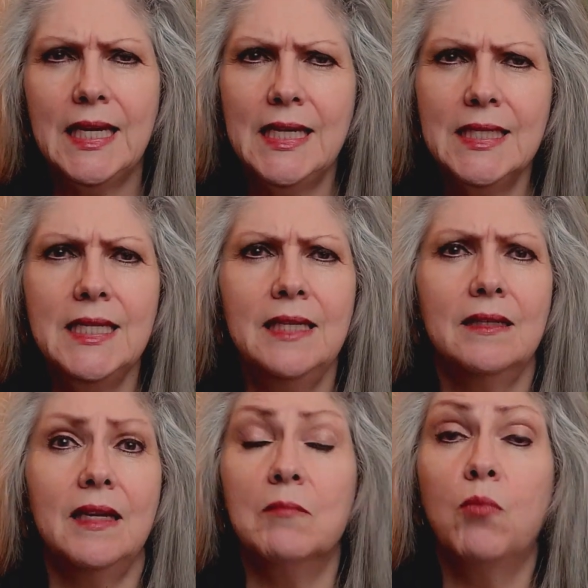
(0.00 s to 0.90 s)
Isn't
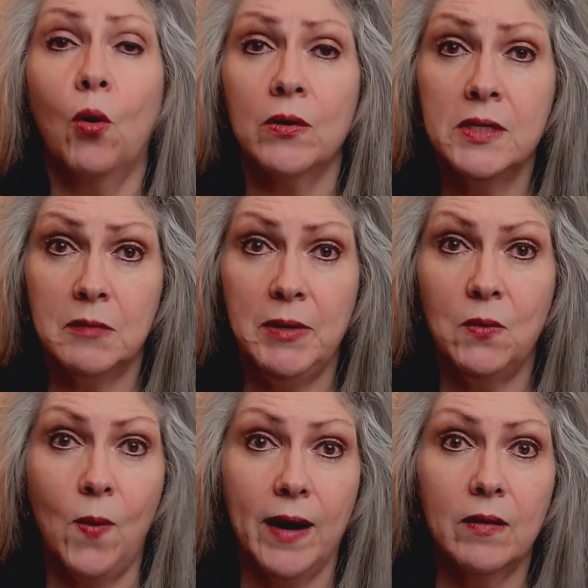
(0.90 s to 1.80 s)
it important to be
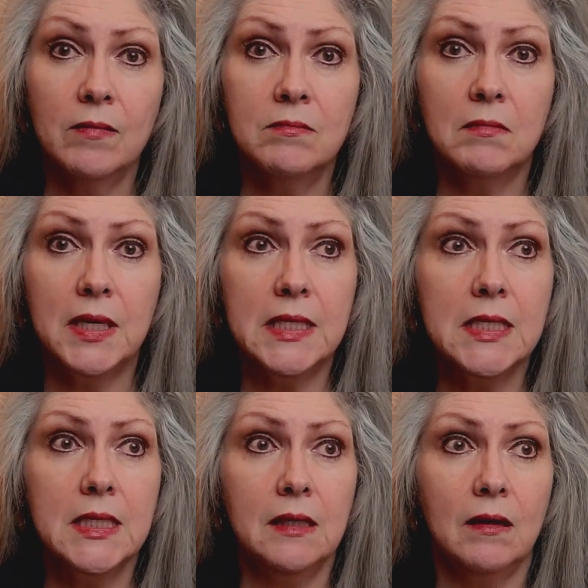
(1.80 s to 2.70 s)
aware?
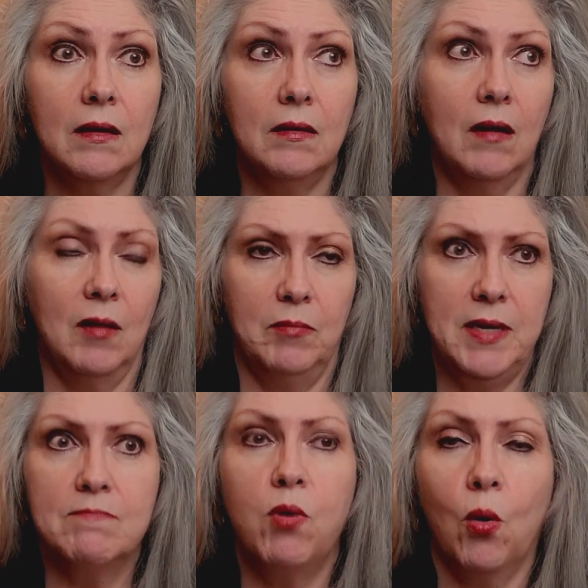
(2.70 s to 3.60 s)
Isn't it
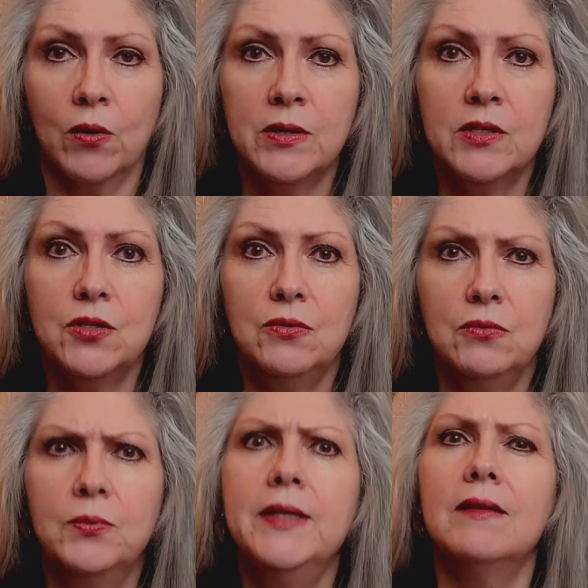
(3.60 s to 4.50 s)
important
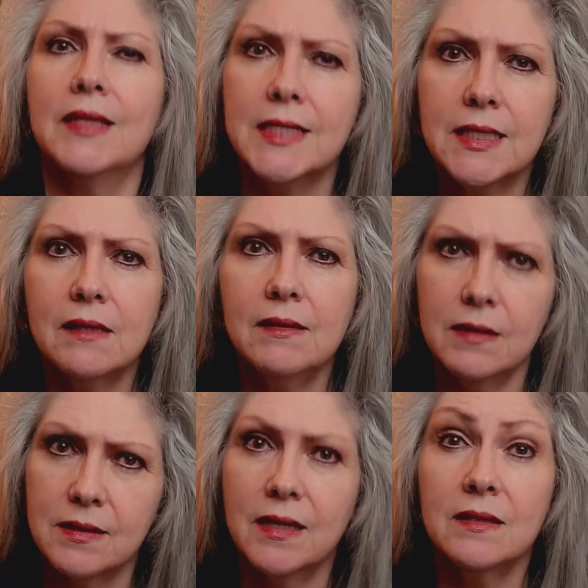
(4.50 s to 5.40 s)
to realistically
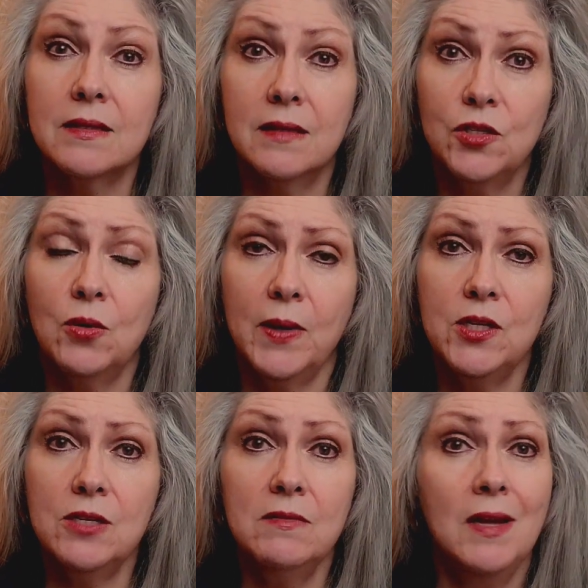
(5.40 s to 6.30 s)
assess a
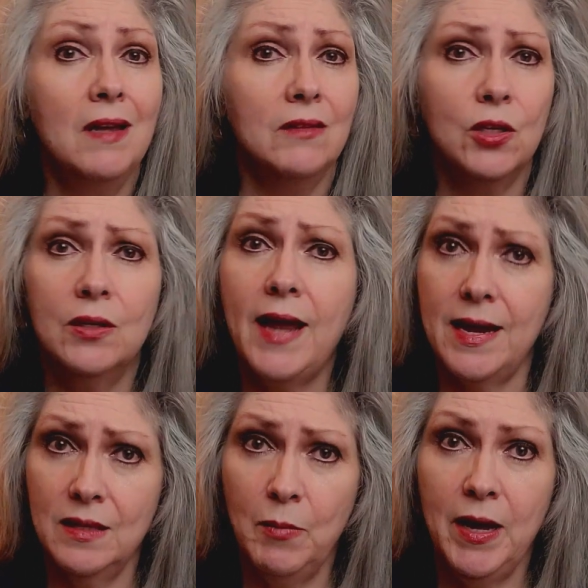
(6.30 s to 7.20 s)
situation, the good
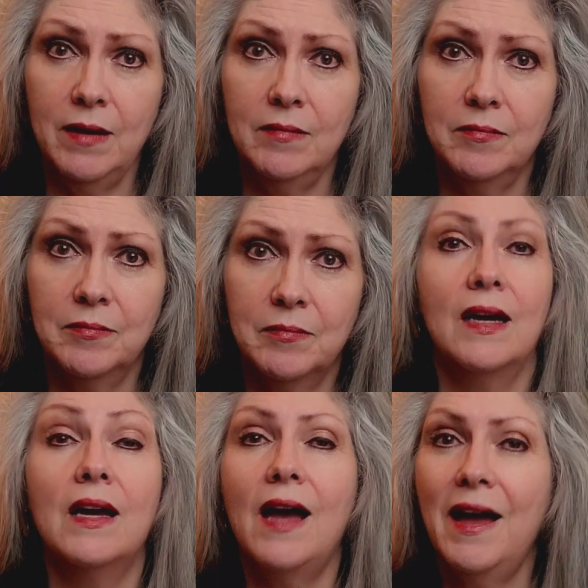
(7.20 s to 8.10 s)
and the bad?
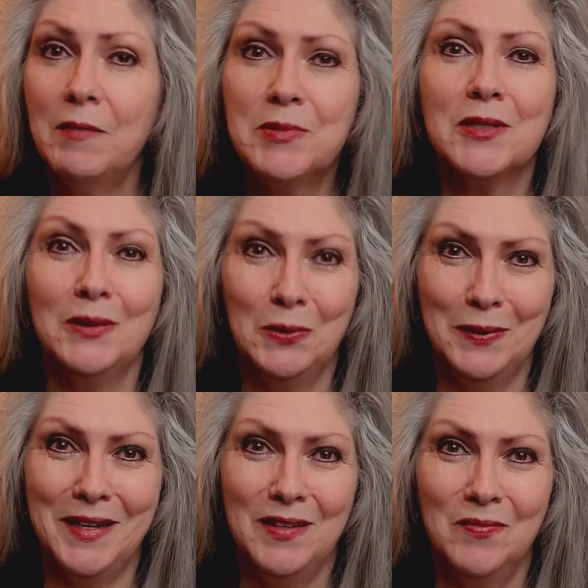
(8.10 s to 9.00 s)

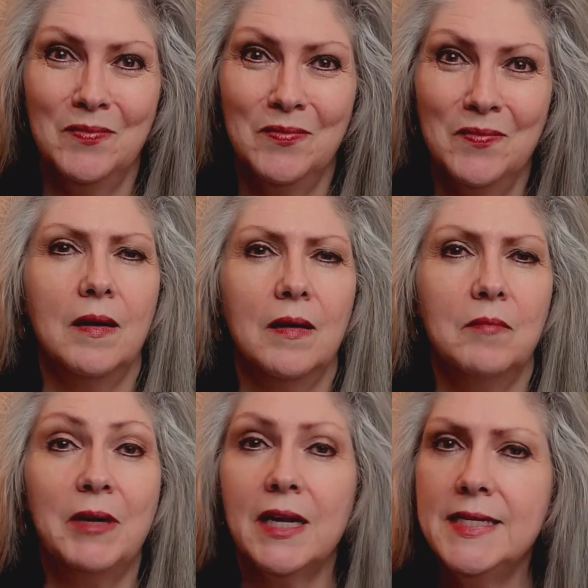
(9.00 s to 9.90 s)
Absolutely.
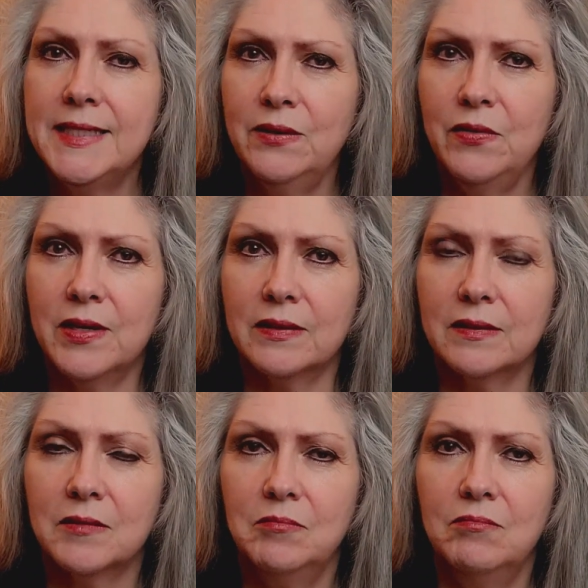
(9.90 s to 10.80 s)
But consider this.